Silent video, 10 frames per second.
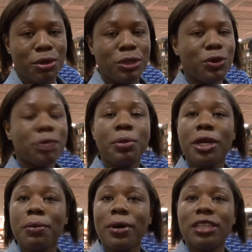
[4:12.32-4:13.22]
but with
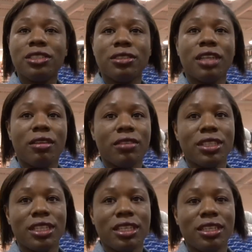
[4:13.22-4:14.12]
peer pressure and
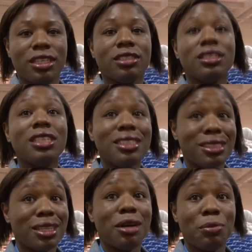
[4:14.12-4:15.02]
everything,
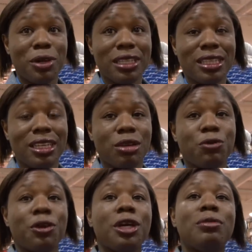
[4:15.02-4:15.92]
it's a big thing.
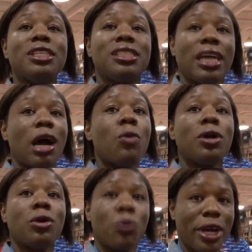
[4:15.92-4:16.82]
And for him to say, I
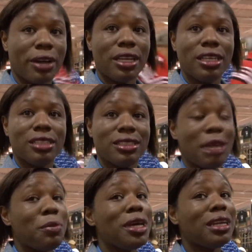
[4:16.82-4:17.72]
want to wear these,
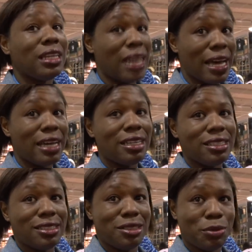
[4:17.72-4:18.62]
that meant a lot
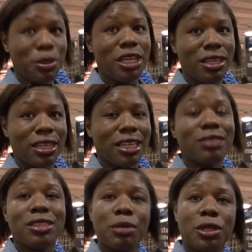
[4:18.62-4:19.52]
to me. And
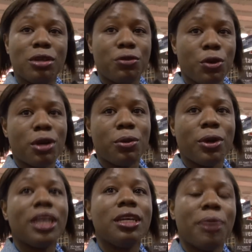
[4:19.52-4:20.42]
it was something
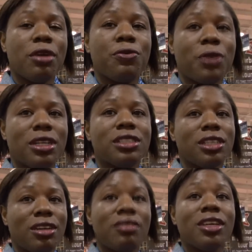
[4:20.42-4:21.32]
affordable and he could pay for it
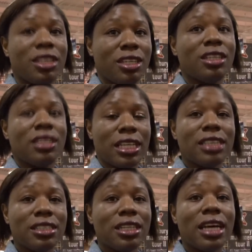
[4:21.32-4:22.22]
himself,
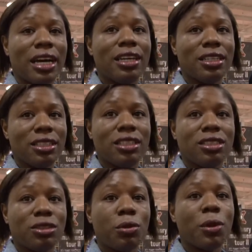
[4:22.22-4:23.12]
that's a lot.
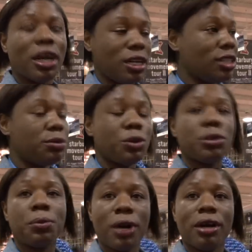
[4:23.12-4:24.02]
And so my husband
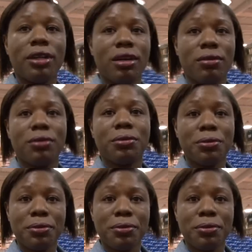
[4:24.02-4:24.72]
was proud of him.